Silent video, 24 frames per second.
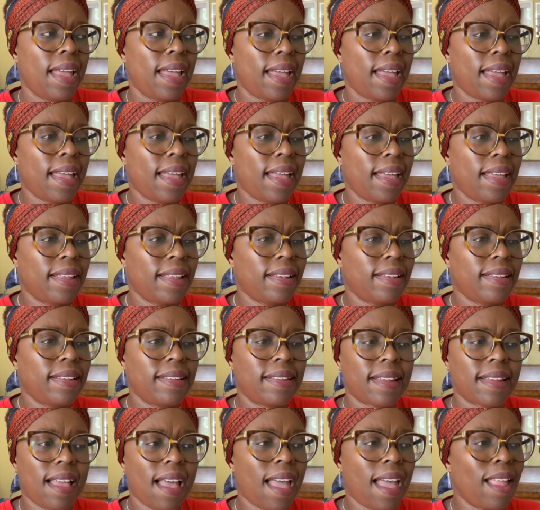And
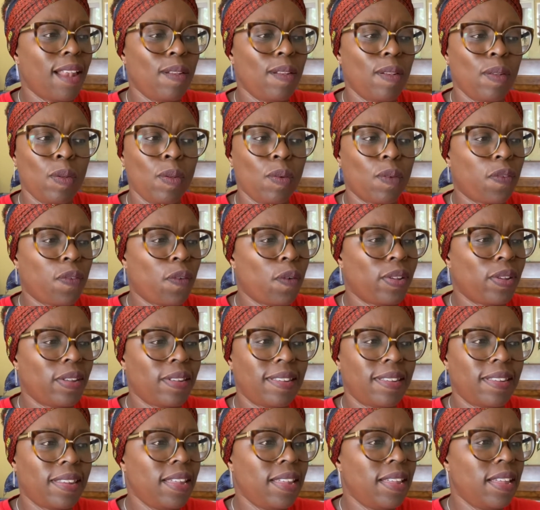I look forward to
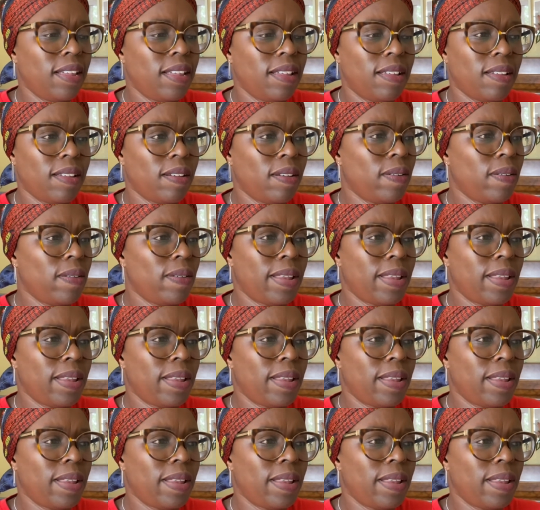seeing you.